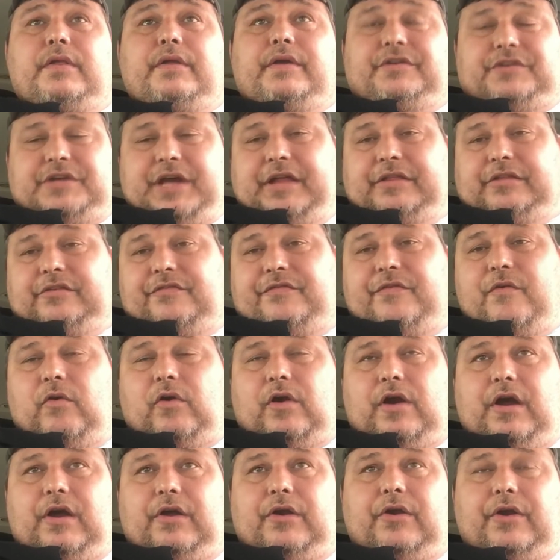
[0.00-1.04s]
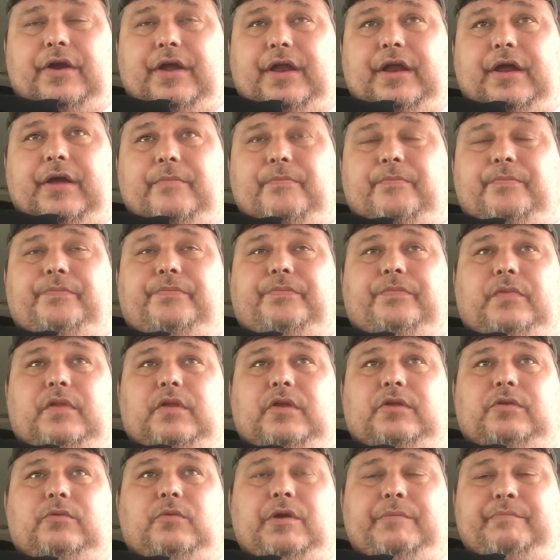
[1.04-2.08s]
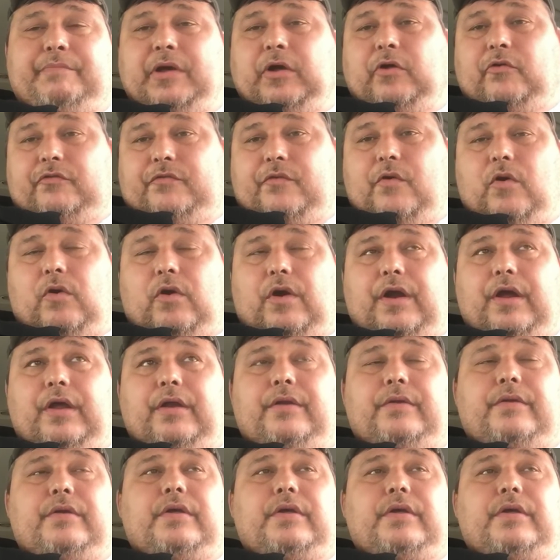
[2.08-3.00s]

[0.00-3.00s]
It's got the 400 in it. We built for it,